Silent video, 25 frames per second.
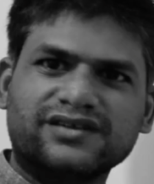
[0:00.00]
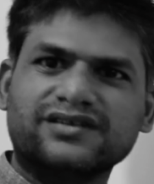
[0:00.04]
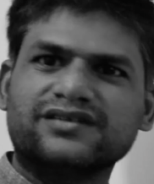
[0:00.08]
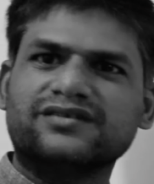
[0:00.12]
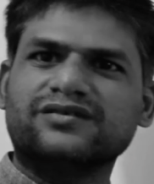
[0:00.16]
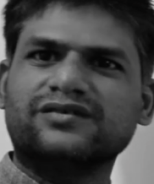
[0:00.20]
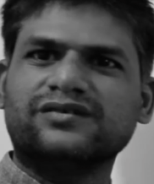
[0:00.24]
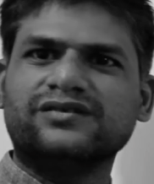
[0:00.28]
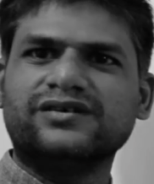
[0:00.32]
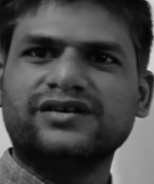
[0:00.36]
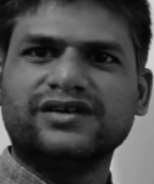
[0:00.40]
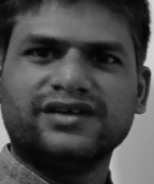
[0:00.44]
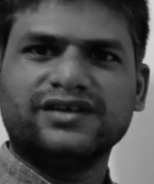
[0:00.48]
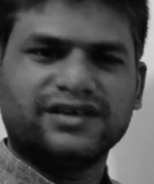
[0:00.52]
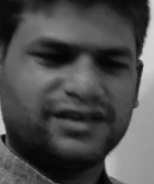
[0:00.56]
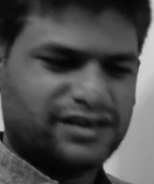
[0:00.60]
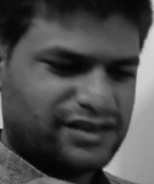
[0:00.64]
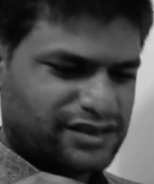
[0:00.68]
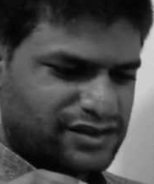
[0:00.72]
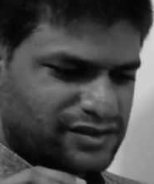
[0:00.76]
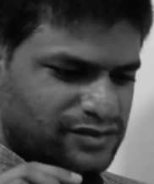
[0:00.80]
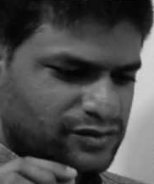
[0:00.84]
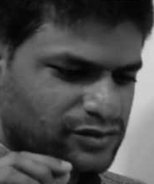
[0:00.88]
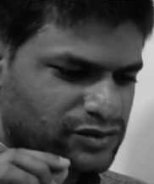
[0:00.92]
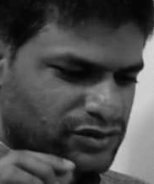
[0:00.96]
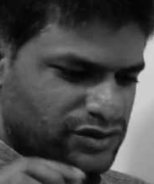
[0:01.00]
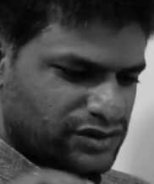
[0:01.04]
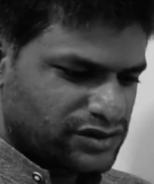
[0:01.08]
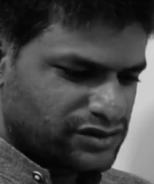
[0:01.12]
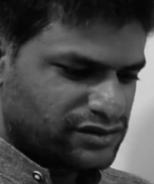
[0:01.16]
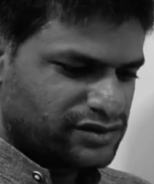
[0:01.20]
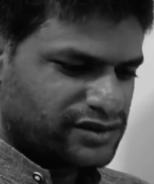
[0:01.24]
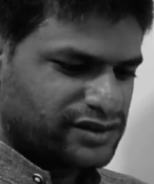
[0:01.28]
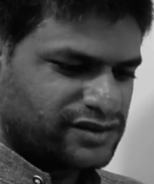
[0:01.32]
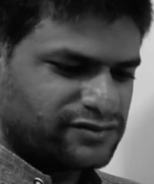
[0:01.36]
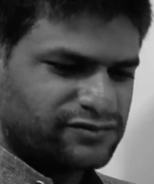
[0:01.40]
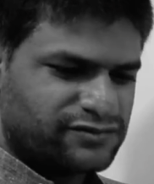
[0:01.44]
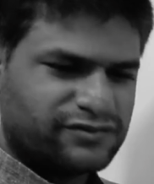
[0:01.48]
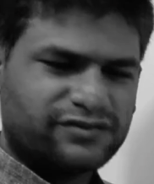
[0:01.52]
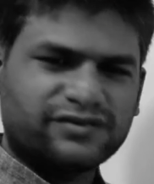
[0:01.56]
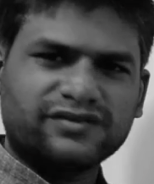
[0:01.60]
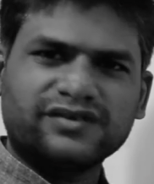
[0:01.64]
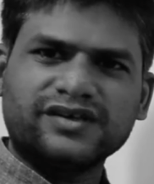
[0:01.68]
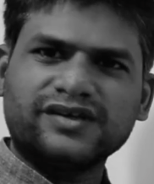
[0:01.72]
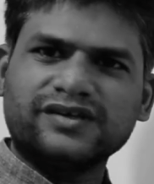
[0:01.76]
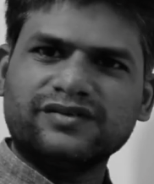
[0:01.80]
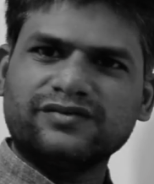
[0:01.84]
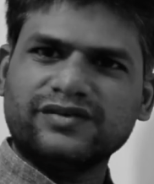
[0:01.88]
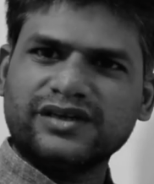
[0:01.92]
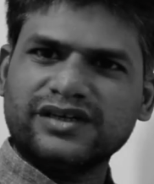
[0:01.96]
So it is going to give
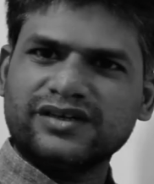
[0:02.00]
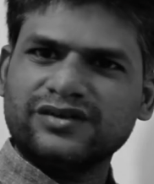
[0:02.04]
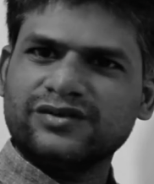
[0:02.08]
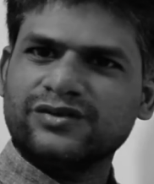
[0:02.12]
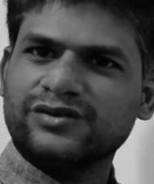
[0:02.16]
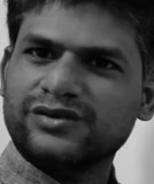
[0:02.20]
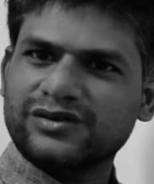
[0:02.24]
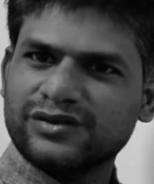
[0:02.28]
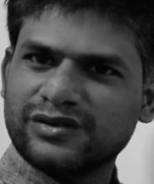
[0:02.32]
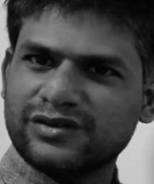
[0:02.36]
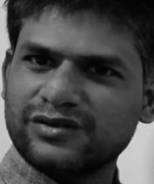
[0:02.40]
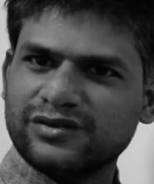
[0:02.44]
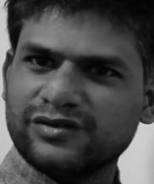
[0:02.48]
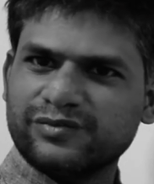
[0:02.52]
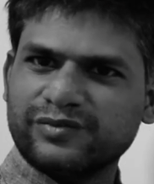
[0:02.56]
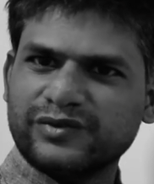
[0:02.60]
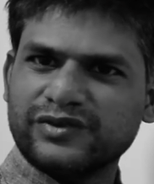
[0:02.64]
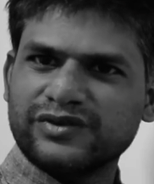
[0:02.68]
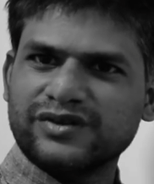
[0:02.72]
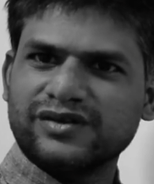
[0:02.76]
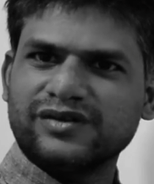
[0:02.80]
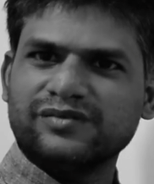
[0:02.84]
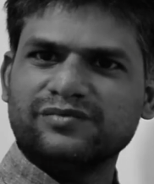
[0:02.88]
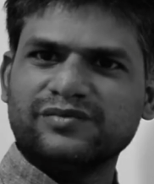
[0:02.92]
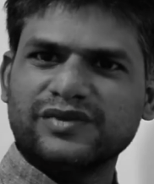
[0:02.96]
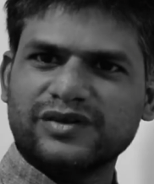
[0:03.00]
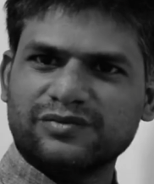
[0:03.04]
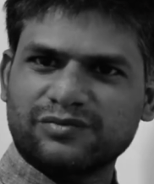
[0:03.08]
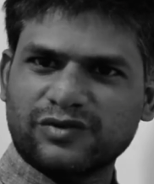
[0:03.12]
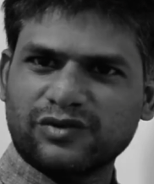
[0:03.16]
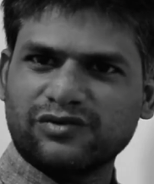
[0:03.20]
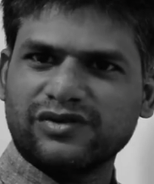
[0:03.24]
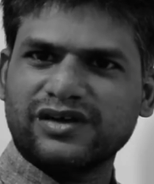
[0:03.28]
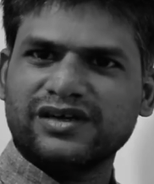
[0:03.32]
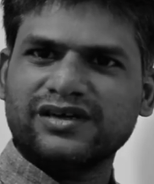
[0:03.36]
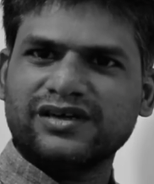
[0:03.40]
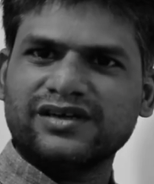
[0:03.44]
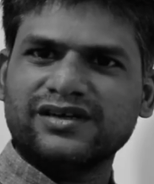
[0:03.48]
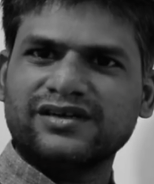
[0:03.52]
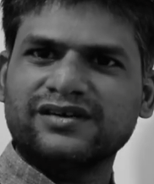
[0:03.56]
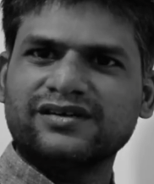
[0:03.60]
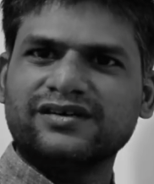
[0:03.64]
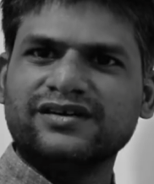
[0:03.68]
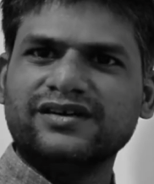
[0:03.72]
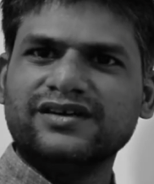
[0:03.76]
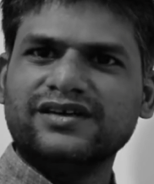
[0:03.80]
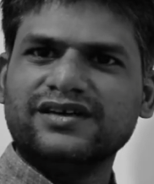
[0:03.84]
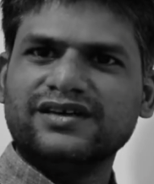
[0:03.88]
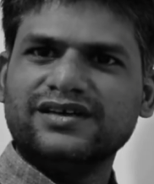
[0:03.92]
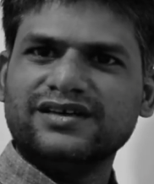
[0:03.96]
very good throughput, but provided
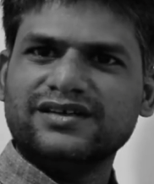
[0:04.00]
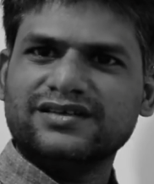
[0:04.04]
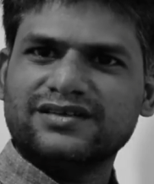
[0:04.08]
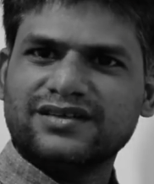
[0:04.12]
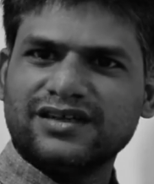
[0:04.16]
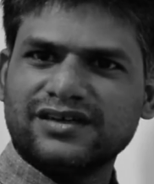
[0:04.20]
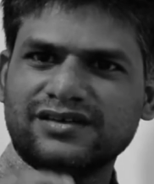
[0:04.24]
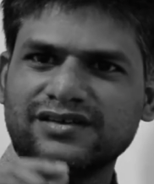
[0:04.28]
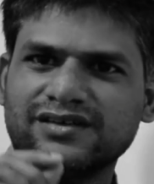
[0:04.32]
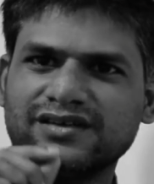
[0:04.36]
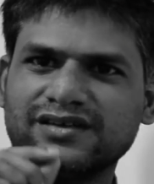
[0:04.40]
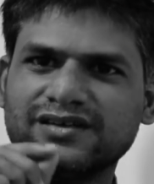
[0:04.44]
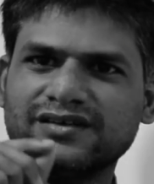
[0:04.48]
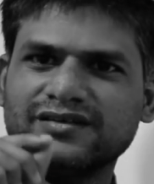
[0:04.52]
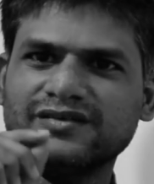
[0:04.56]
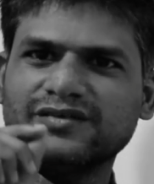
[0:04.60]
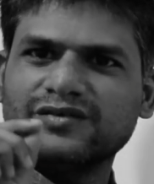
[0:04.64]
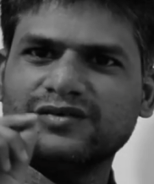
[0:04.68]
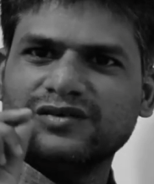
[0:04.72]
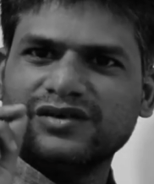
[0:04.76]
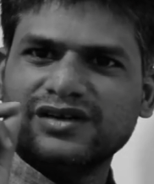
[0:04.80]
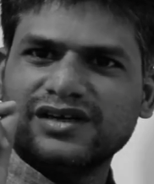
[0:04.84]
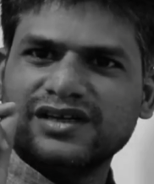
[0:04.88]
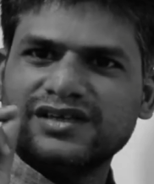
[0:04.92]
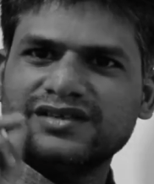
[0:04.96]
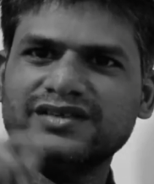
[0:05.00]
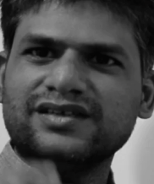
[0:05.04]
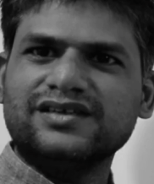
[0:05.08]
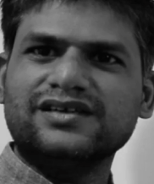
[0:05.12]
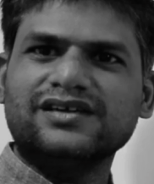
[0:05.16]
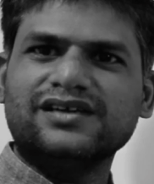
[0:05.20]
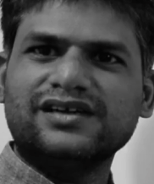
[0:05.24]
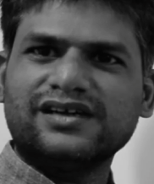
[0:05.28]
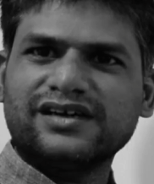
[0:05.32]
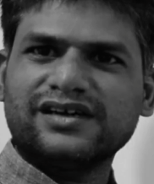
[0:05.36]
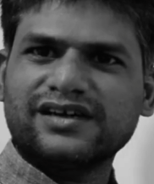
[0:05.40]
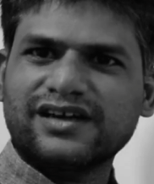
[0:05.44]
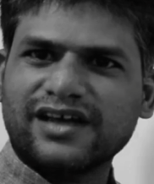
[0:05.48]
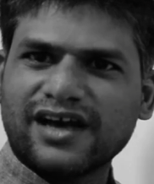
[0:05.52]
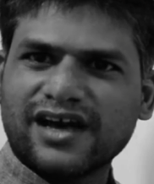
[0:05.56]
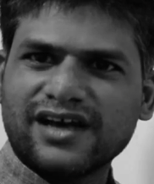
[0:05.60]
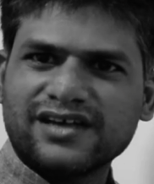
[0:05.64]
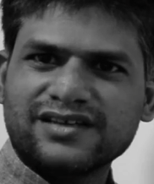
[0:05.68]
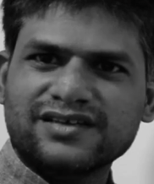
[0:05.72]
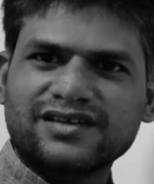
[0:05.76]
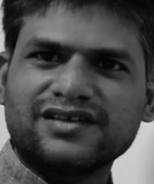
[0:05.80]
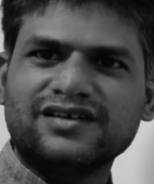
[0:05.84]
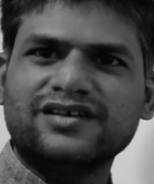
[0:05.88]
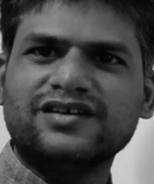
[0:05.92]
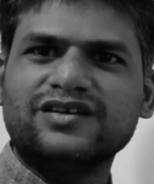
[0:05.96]
is that only single
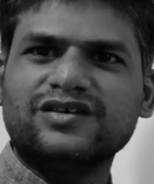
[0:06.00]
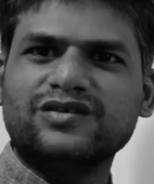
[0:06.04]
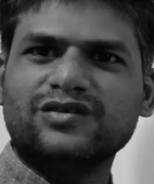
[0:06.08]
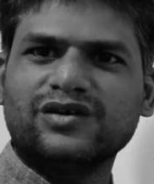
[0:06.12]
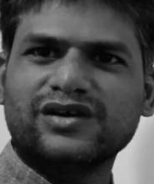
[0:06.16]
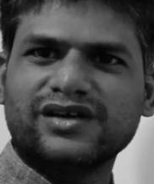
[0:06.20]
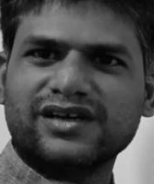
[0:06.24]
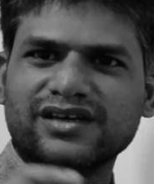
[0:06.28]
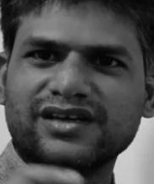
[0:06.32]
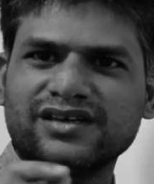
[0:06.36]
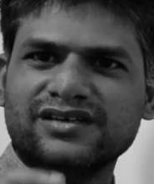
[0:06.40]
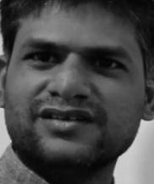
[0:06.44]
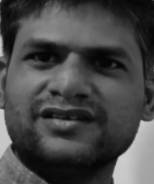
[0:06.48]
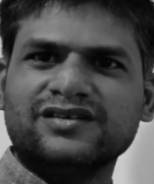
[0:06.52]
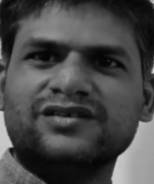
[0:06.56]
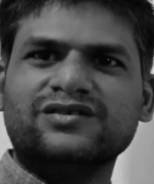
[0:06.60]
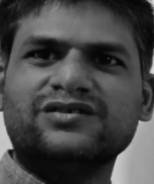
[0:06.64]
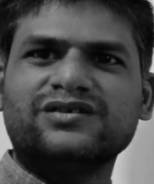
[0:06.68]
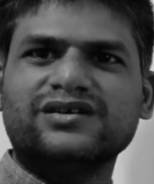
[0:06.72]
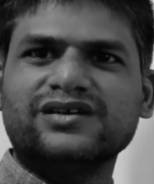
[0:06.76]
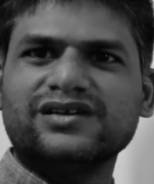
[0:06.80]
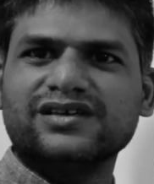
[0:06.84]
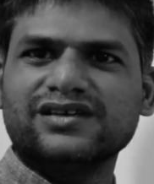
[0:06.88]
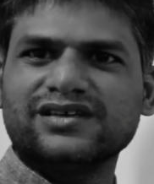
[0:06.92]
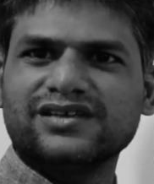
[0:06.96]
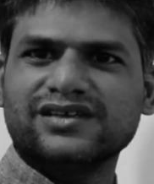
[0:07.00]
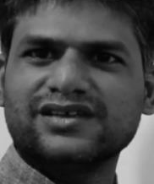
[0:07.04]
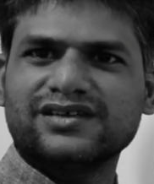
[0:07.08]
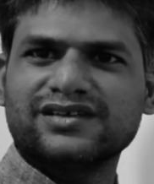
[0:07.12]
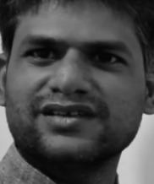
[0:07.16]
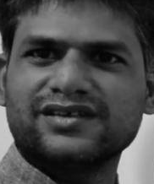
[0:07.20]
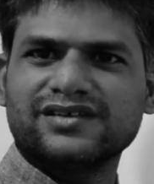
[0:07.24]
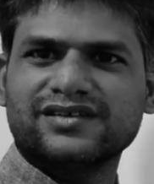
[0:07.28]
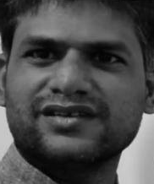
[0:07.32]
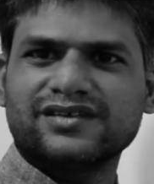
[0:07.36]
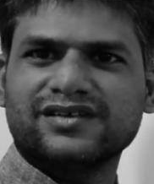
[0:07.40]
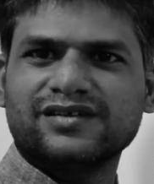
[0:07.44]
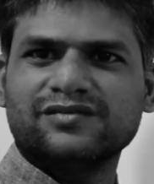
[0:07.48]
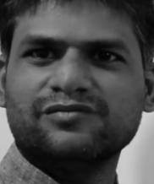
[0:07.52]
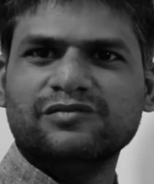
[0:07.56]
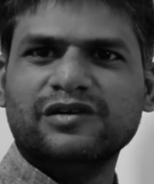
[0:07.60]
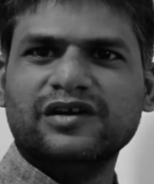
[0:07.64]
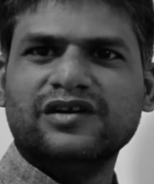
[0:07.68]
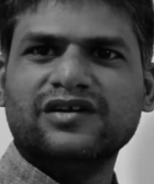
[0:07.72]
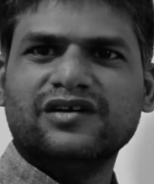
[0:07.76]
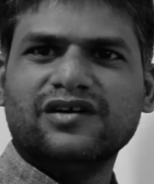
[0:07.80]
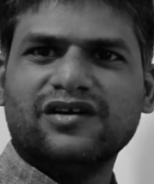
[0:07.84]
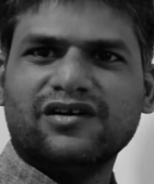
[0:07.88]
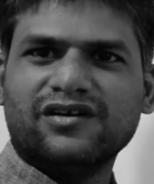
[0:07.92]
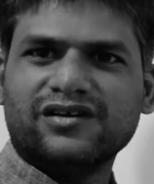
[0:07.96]
task you are executing in that system,
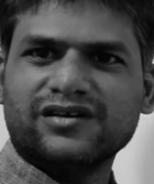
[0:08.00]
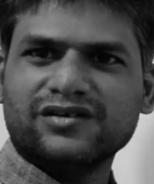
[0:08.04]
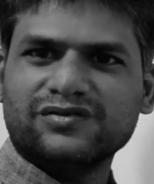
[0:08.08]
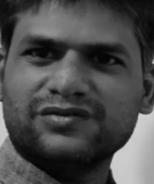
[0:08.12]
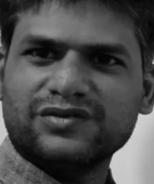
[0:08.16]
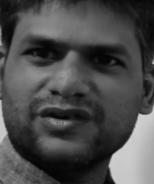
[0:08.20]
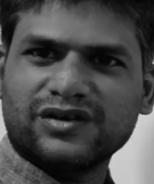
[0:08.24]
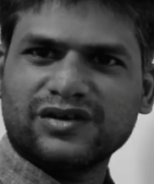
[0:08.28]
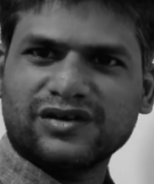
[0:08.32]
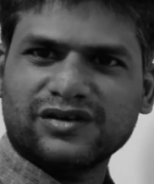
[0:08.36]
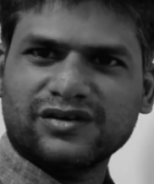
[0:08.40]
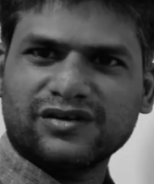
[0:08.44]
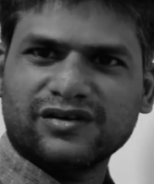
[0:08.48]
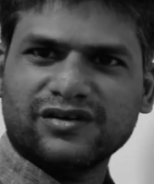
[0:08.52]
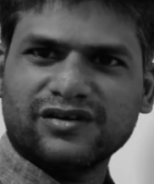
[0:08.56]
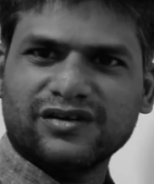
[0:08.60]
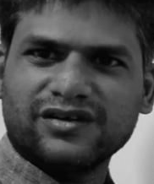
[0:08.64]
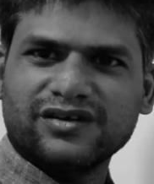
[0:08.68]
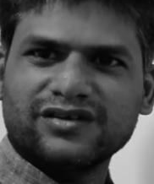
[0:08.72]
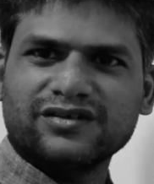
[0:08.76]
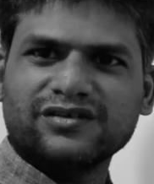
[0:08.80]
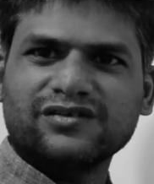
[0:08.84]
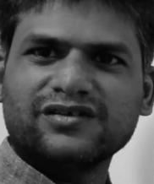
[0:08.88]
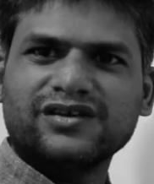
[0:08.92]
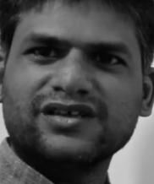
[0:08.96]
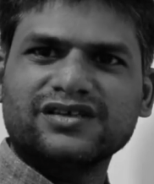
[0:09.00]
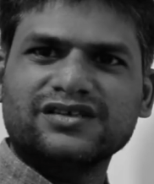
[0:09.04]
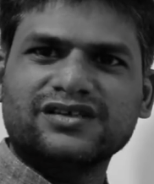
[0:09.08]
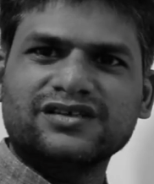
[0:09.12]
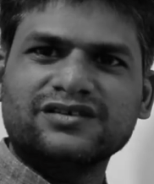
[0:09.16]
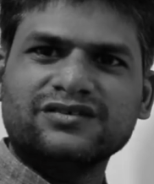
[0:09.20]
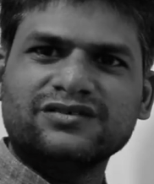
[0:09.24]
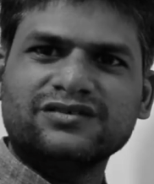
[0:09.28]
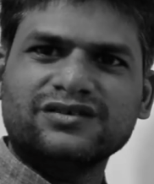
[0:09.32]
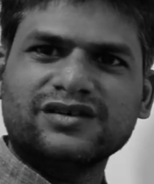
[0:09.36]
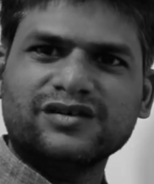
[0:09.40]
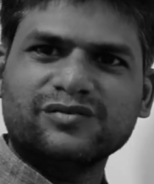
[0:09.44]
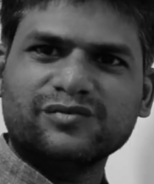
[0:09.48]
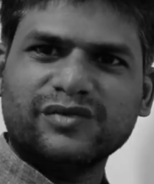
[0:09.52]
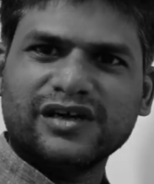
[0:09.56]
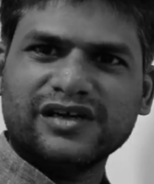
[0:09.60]
or if you are you know executing